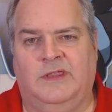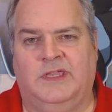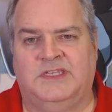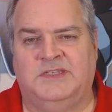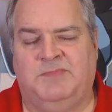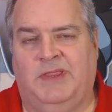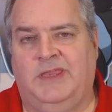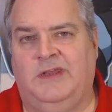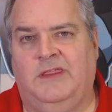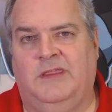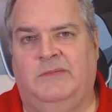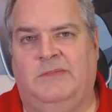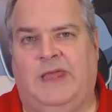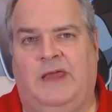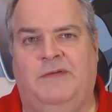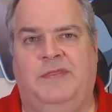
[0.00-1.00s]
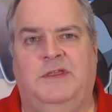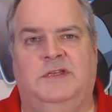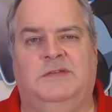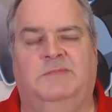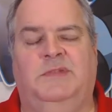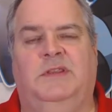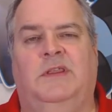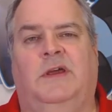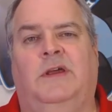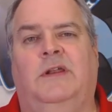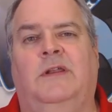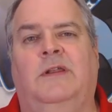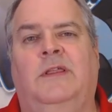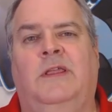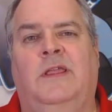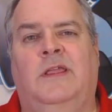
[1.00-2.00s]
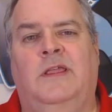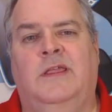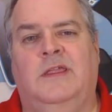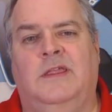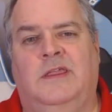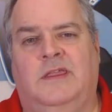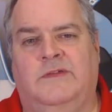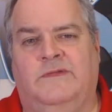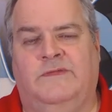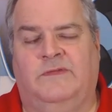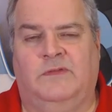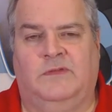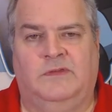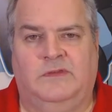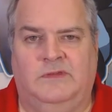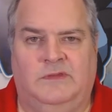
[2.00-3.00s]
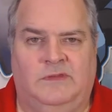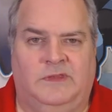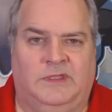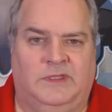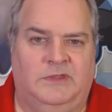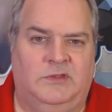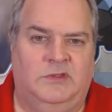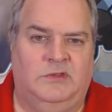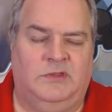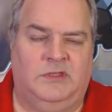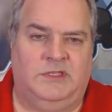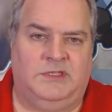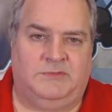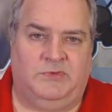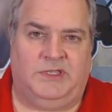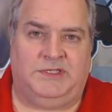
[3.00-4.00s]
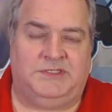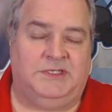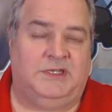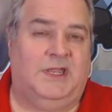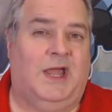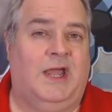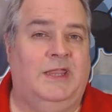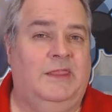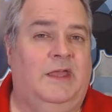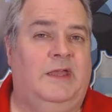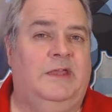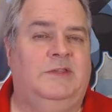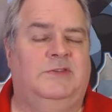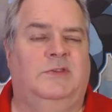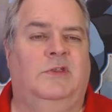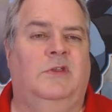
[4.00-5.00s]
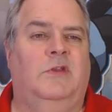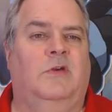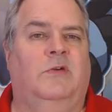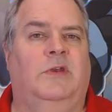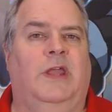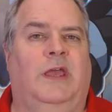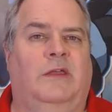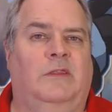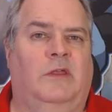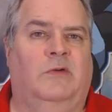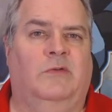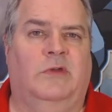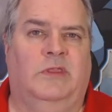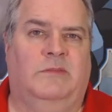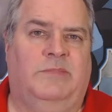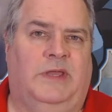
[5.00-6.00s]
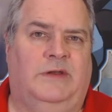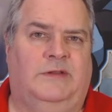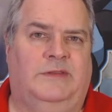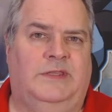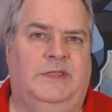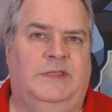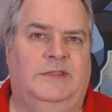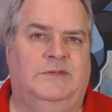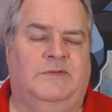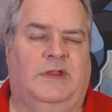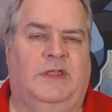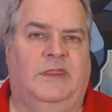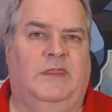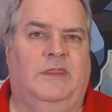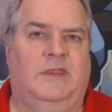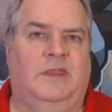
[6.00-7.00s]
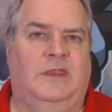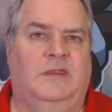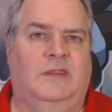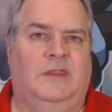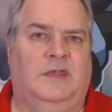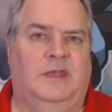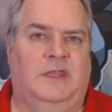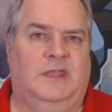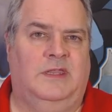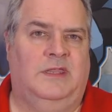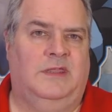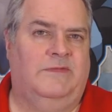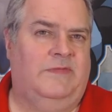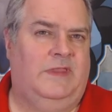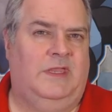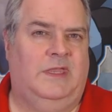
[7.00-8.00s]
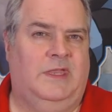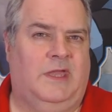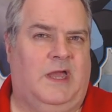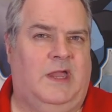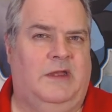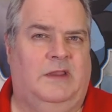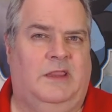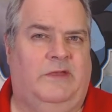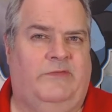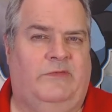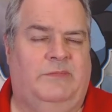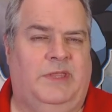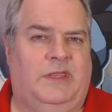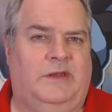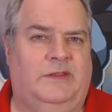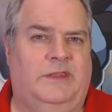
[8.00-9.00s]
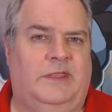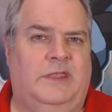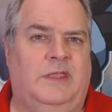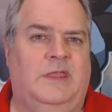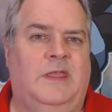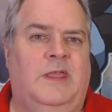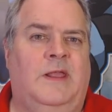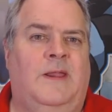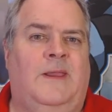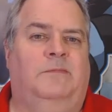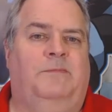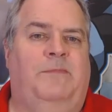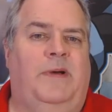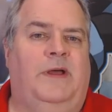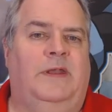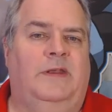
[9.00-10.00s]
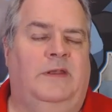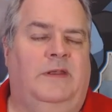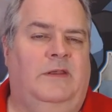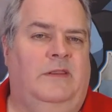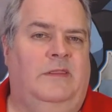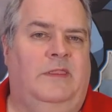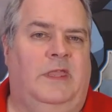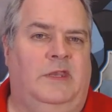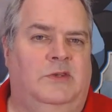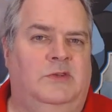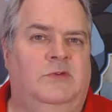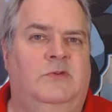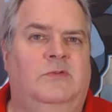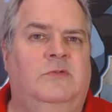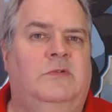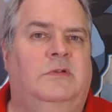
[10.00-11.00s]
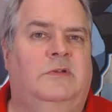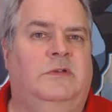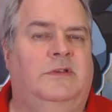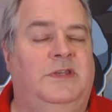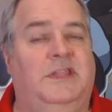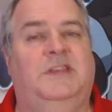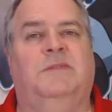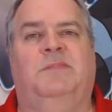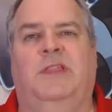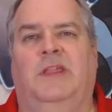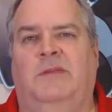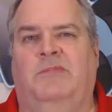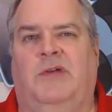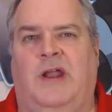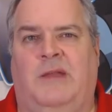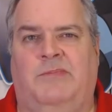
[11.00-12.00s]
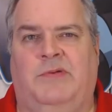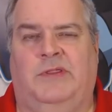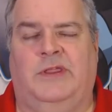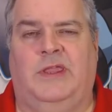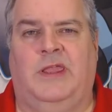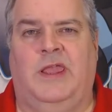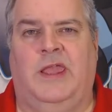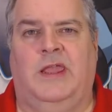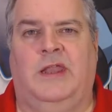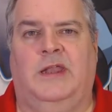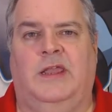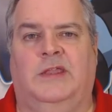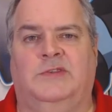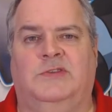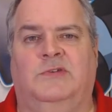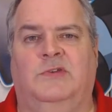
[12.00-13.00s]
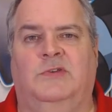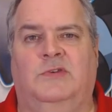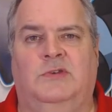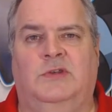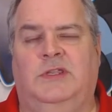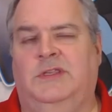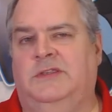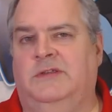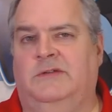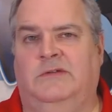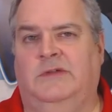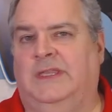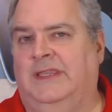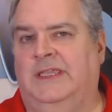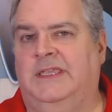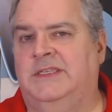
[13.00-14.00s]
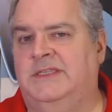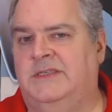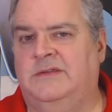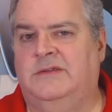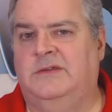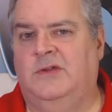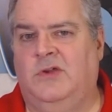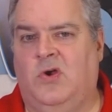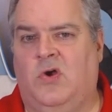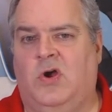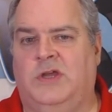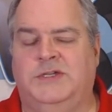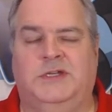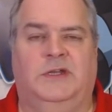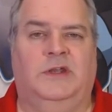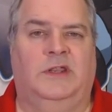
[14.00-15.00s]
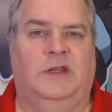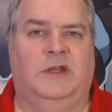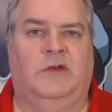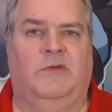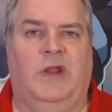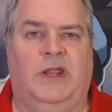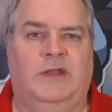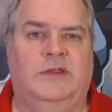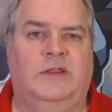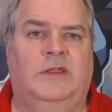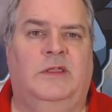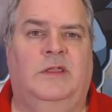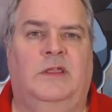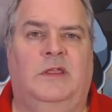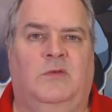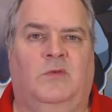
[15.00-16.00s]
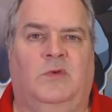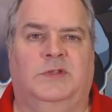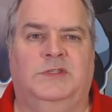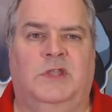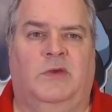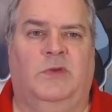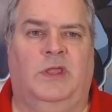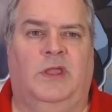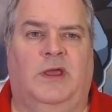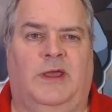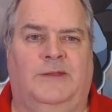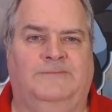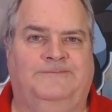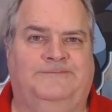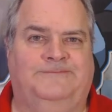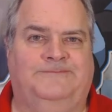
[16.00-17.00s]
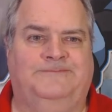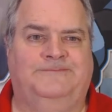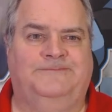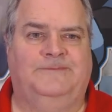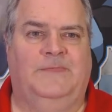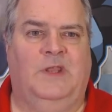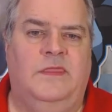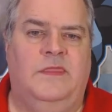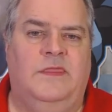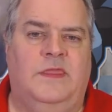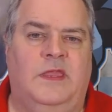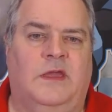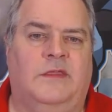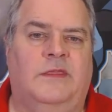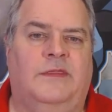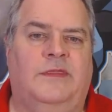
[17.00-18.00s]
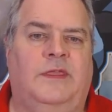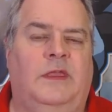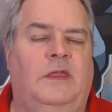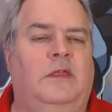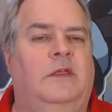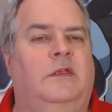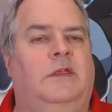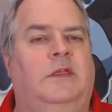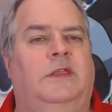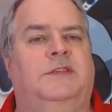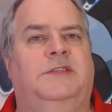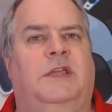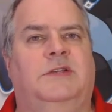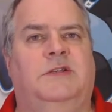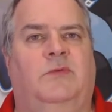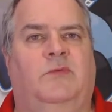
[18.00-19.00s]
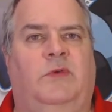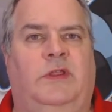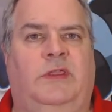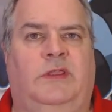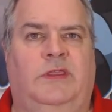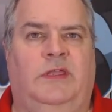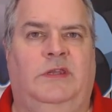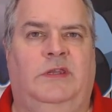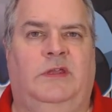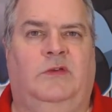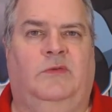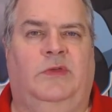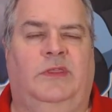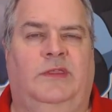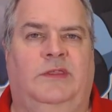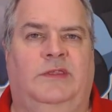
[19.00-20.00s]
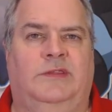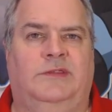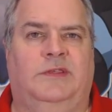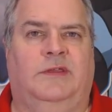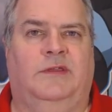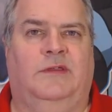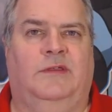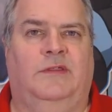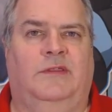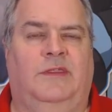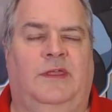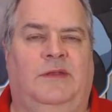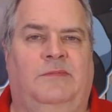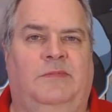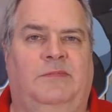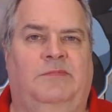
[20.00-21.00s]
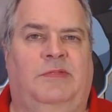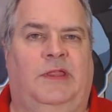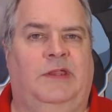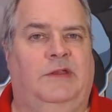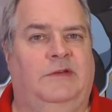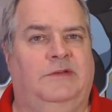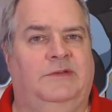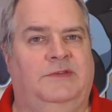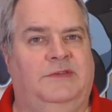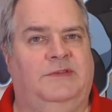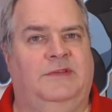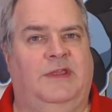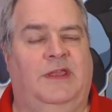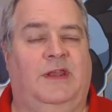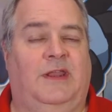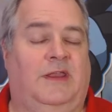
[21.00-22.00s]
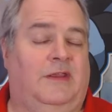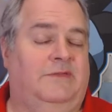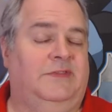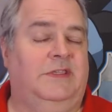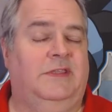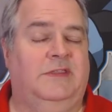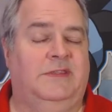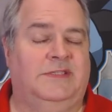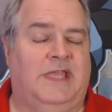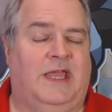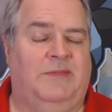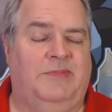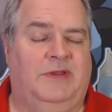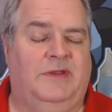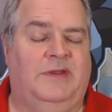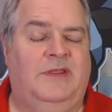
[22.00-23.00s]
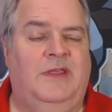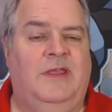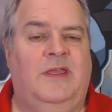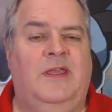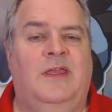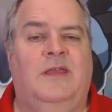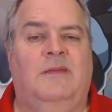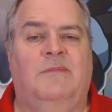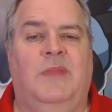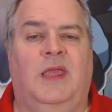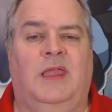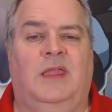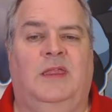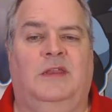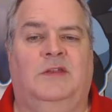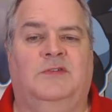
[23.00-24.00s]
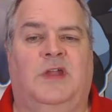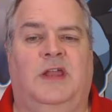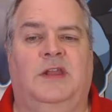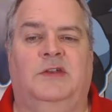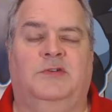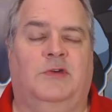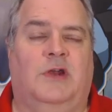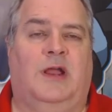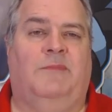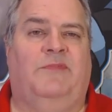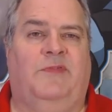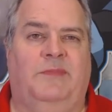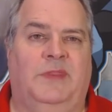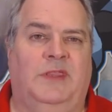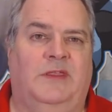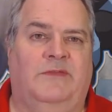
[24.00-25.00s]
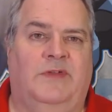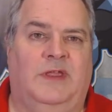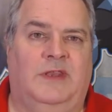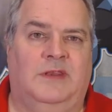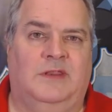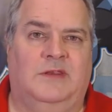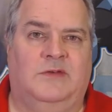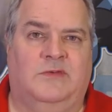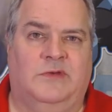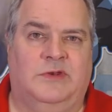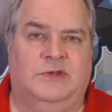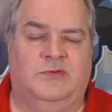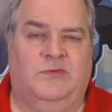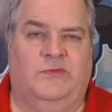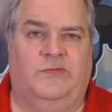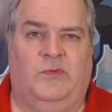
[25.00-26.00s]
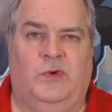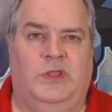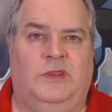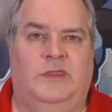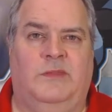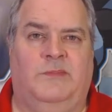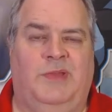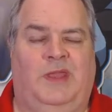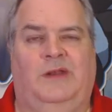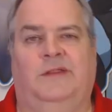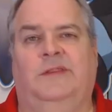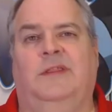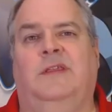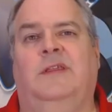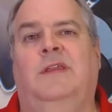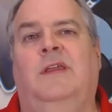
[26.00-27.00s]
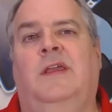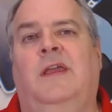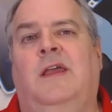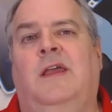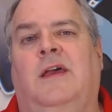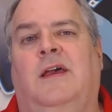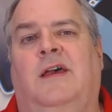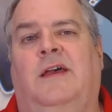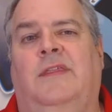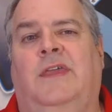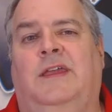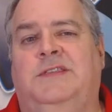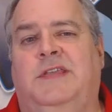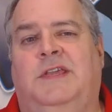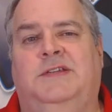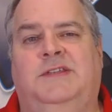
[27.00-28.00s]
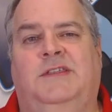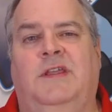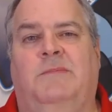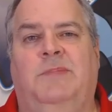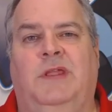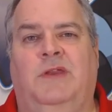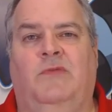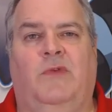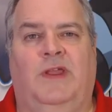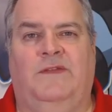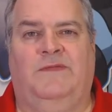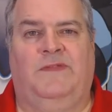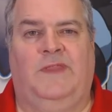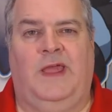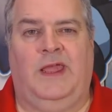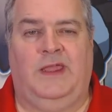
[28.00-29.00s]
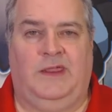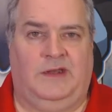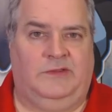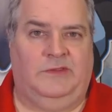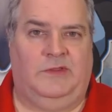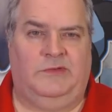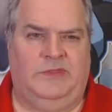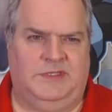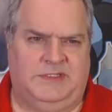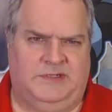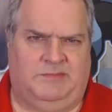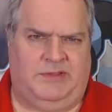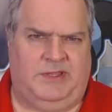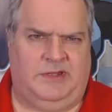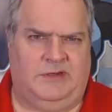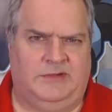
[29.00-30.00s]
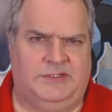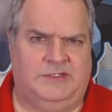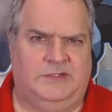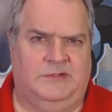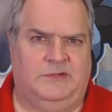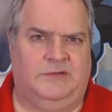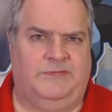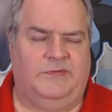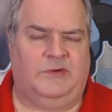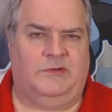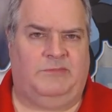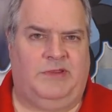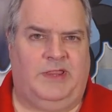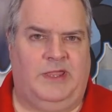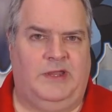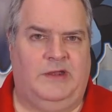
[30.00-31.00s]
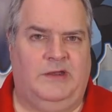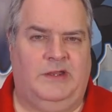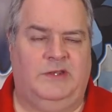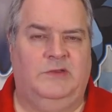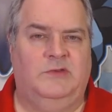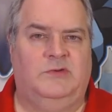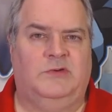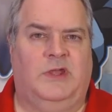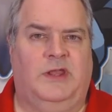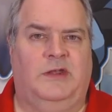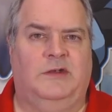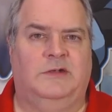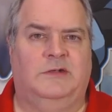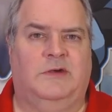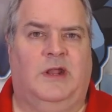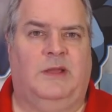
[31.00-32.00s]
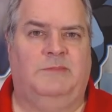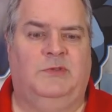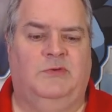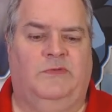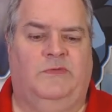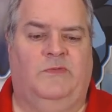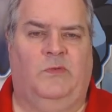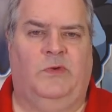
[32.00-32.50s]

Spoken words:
explain to them how things should be done. It's a guideline, so you can go down lower in the penalties rather than give the higher level penalty. But they do need to play properly, and so you do need to at least caution and correct what's going on. The other thing in Section 1 that they deal with is that players, and I've seen this happen, may try to drop from the event in order to avoid the penalty. That's actually a big red flag, and I'll note this to players too. If you're a player and you try to drop to